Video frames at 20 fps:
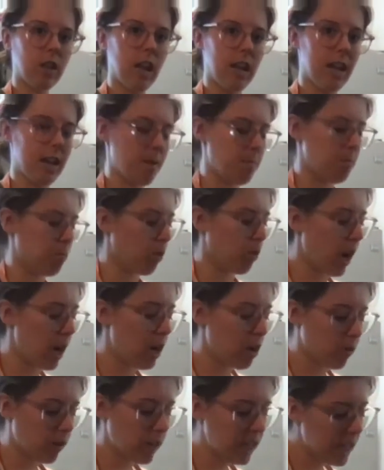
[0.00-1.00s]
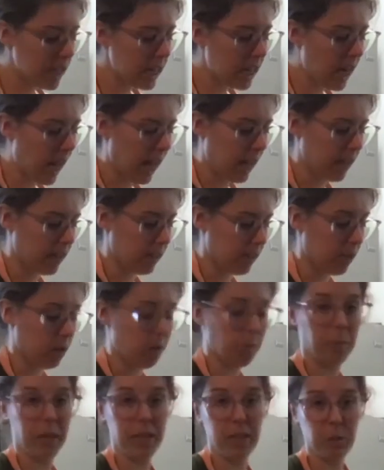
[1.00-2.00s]
and bright green, and
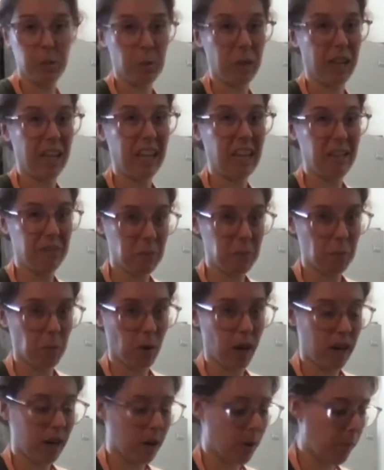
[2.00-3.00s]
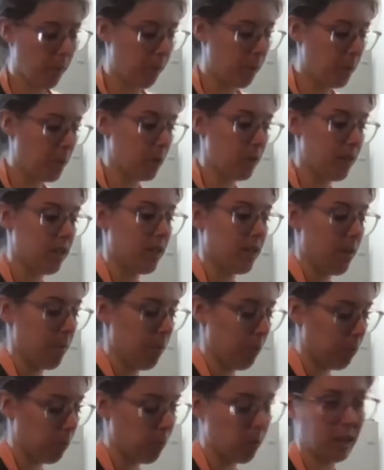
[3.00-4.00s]
the beans will get even brighter. So this is going
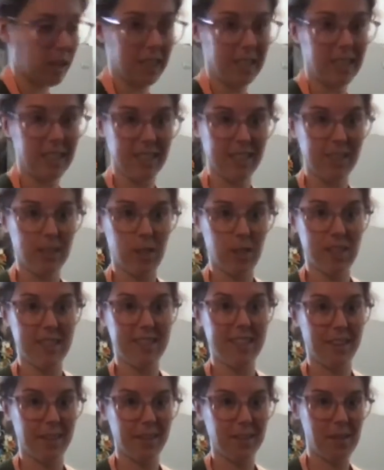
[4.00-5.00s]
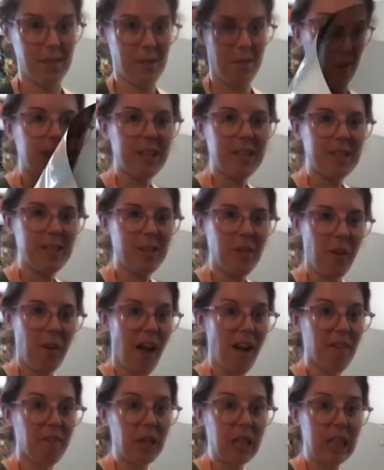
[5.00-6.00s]
to be really delicious, and I'll see you guys. So
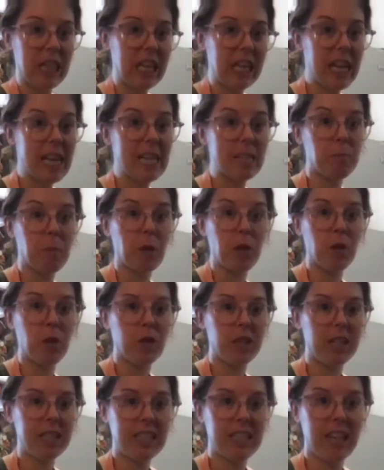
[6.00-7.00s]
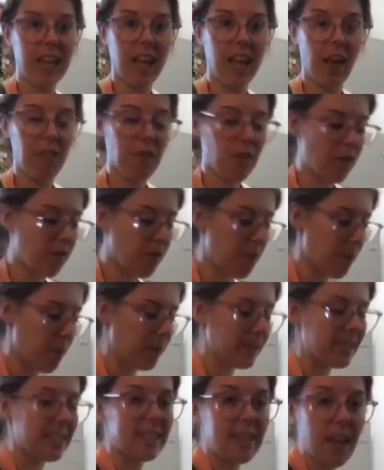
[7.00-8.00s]
everything has been cooking together for
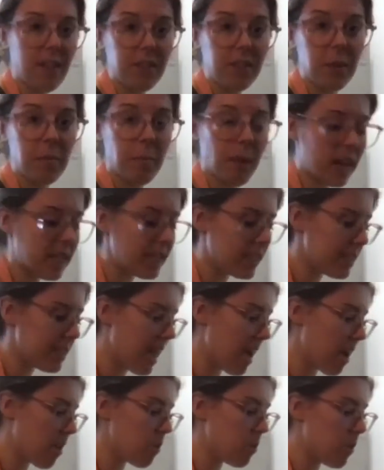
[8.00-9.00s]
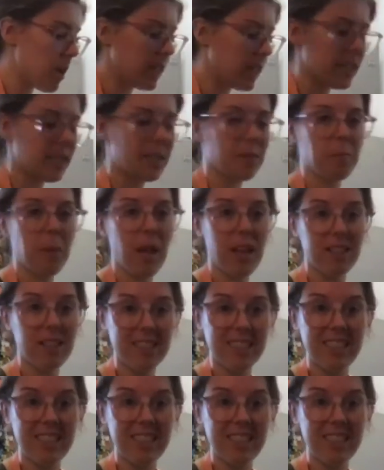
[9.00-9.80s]
about 7 minutes now. It smells